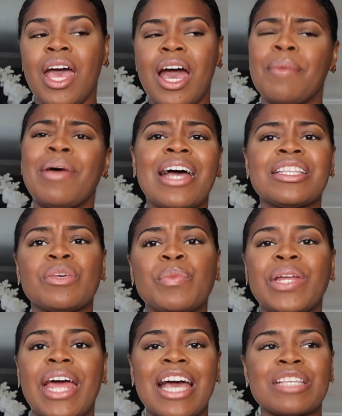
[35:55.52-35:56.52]
I had
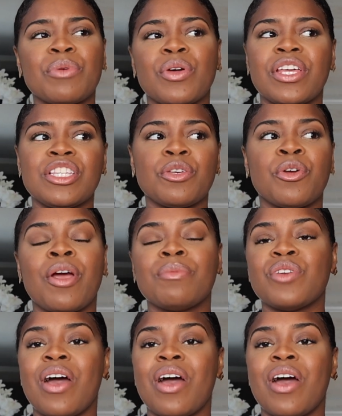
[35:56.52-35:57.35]
someone ask me on Instagram,